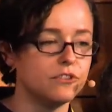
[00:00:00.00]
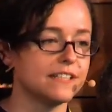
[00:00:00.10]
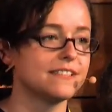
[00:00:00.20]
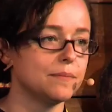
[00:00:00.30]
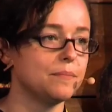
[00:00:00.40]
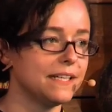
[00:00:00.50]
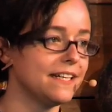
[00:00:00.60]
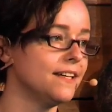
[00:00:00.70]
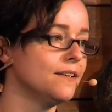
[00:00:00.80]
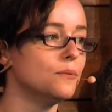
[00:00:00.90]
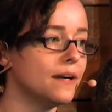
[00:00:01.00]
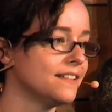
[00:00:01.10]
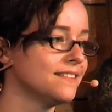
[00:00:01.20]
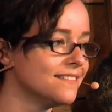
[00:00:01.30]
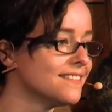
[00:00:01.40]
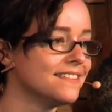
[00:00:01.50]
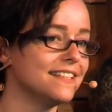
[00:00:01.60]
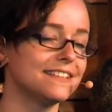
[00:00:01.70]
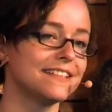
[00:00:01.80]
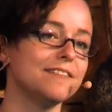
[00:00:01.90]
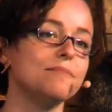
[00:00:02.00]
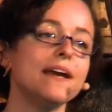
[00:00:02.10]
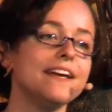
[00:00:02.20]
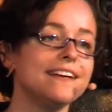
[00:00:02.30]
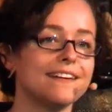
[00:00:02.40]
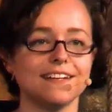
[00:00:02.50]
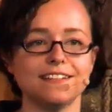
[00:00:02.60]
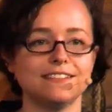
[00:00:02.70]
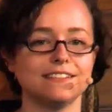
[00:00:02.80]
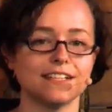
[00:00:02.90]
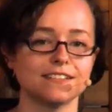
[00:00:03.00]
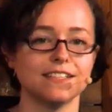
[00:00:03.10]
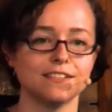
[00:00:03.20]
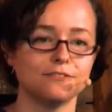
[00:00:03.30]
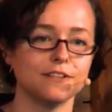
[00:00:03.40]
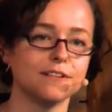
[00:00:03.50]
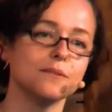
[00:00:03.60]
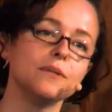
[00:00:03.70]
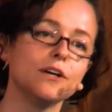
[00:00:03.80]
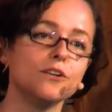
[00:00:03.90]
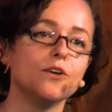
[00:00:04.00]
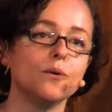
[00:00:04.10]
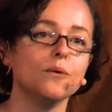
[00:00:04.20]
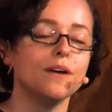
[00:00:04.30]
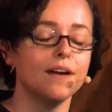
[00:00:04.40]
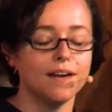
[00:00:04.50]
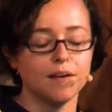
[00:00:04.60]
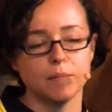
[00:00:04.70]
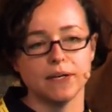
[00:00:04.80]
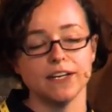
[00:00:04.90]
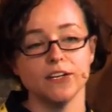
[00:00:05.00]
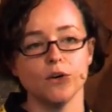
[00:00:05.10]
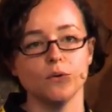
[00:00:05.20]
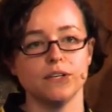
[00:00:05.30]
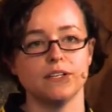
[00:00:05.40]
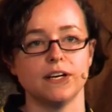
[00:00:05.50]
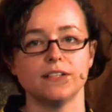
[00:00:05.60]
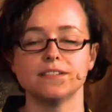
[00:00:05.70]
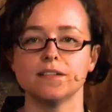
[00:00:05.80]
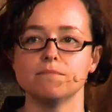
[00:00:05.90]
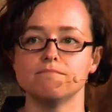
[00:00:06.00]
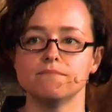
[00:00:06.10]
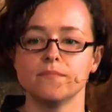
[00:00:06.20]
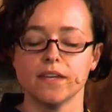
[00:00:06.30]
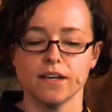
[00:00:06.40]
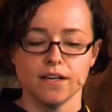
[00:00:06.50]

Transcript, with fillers: recipe, one that can make it successful, we all know. But I know that there are some